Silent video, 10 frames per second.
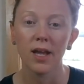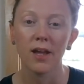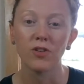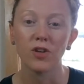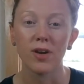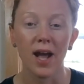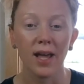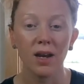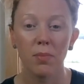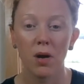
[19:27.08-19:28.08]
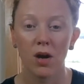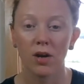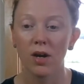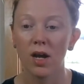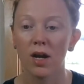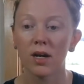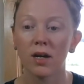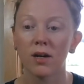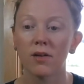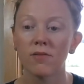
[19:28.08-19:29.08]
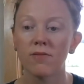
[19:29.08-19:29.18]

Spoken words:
if you're not a part of,